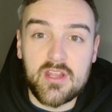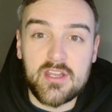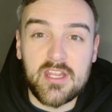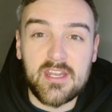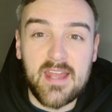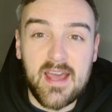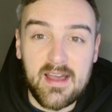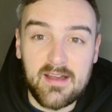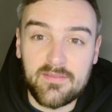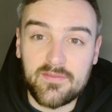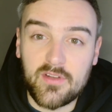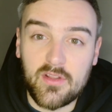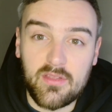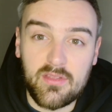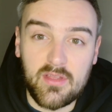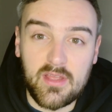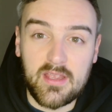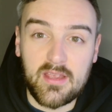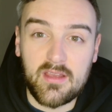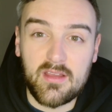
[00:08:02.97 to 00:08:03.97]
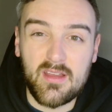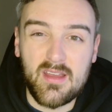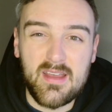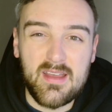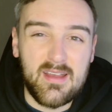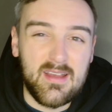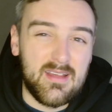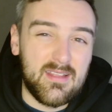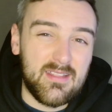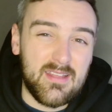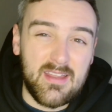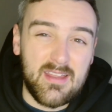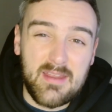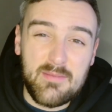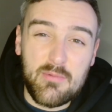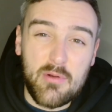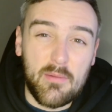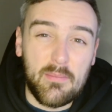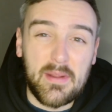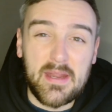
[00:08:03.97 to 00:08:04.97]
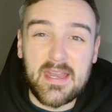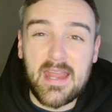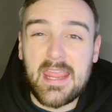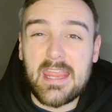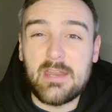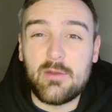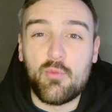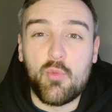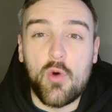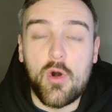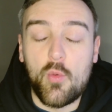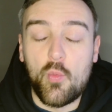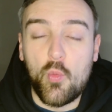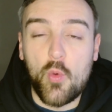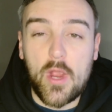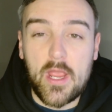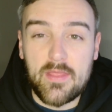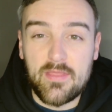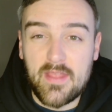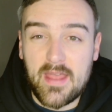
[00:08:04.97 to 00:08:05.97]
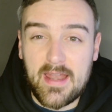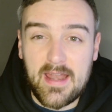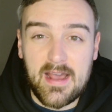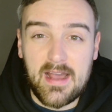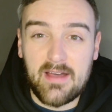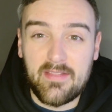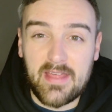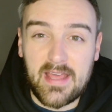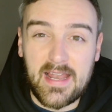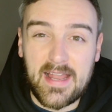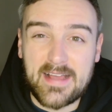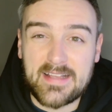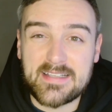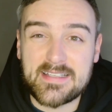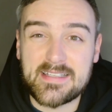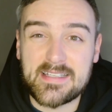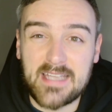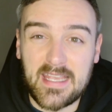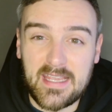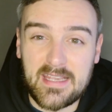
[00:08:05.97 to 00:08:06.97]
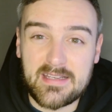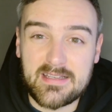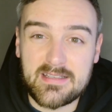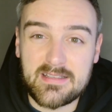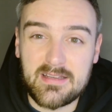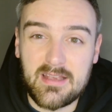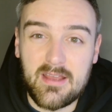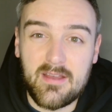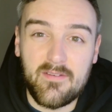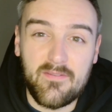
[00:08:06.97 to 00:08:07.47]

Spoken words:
and you'd have to think they only probably need one win then out of their last 6.